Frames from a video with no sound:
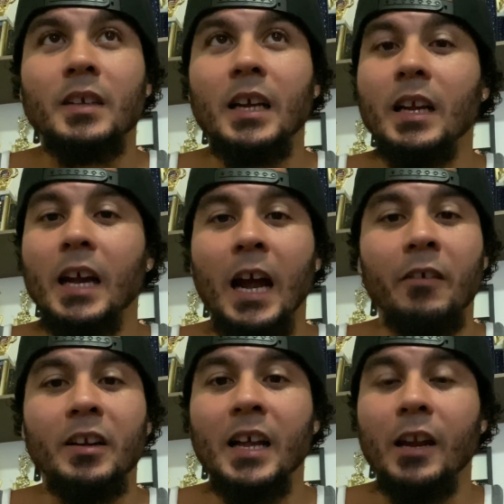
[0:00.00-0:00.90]

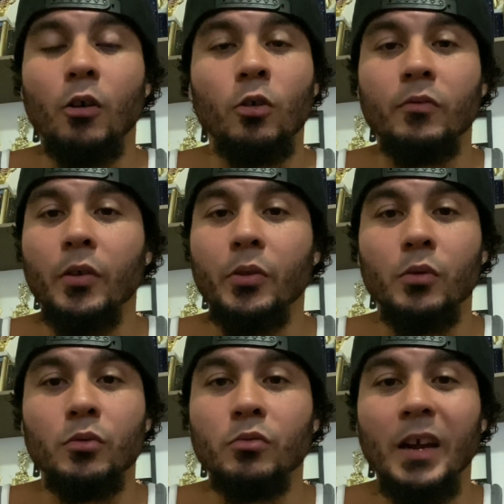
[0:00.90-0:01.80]
carry that over
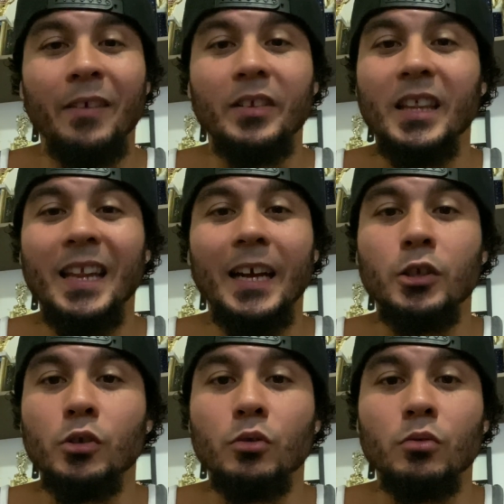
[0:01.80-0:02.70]
through everything I
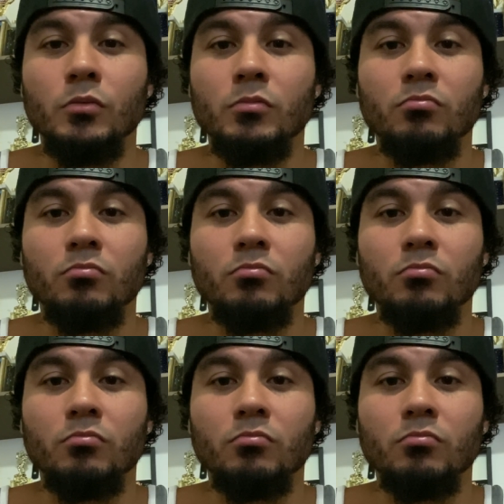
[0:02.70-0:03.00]
do